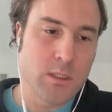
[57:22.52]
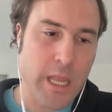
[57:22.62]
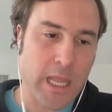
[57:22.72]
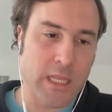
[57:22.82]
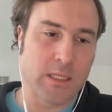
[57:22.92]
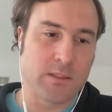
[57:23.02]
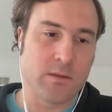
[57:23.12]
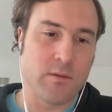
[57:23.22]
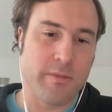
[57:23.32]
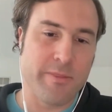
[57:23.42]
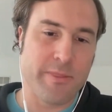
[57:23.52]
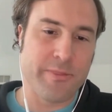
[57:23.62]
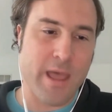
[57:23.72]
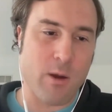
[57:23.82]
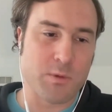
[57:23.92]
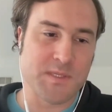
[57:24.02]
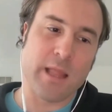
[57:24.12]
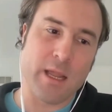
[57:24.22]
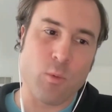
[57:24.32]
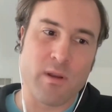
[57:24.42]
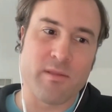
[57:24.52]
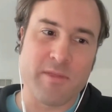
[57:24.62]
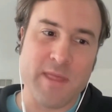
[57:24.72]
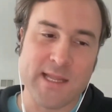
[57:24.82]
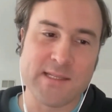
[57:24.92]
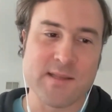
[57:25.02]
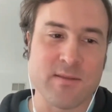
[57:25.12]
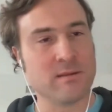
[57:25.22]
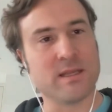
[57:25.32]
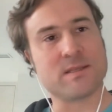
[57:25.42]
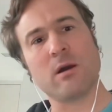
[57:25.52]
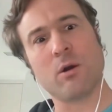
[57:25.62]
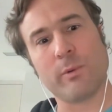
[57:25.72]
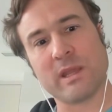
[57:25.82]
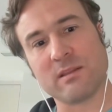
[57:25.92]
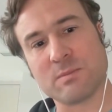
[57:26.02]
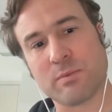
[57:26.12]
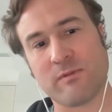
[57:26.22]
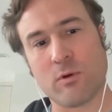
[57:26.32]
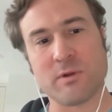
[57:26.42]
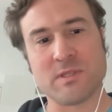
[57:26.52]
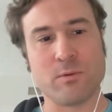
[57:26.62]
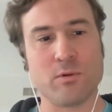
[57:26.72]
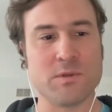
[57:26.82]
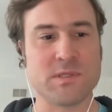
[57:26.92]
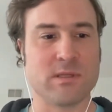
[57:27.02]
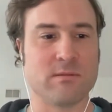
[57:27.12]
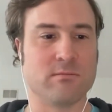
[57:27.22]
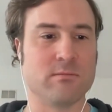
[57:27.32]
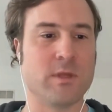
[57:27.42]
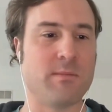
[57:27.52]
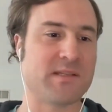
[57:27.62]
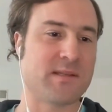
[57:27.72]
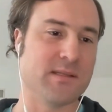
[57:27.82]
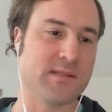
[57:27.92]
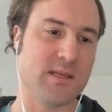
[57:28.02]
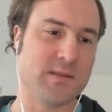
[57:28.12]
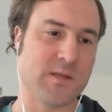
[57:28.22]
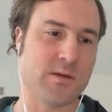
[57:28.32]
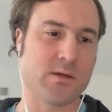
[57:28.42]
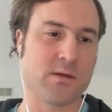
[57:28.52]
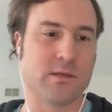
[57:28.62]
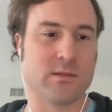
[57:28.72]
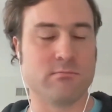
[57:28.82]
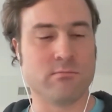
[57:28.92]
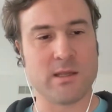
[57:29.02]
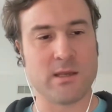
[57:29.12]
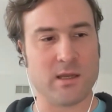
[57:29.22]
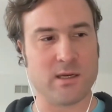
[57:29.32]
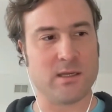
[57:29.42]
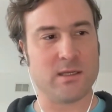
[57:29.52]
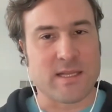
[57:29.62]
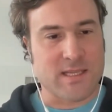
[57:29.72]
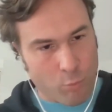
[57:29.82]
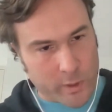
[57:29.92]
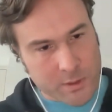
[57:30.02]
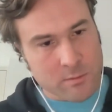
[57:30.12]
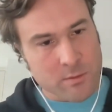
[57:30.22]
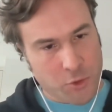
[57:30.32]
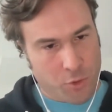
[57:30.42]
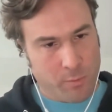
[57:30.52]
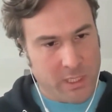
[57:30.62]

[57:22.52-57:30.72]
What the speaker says: And that was like one of the things. And it's, we get this performance boost and it makes things easier and yada. That's what drew me